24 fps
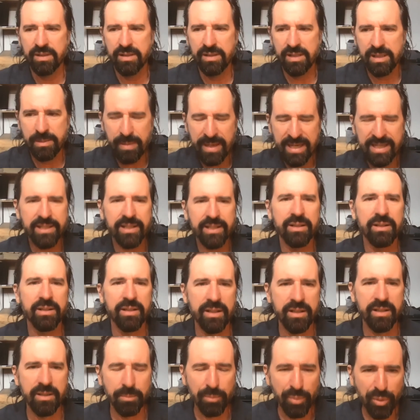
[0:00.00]
space
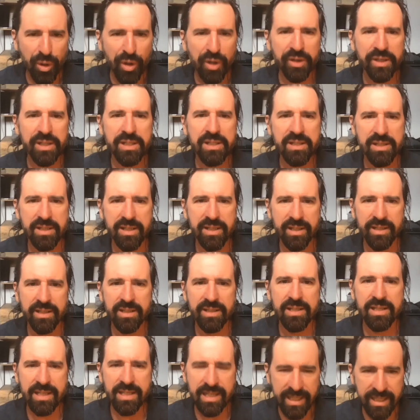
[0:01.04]
in the broadest
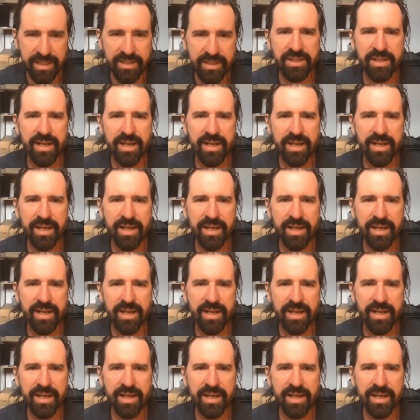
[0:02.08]
sense needs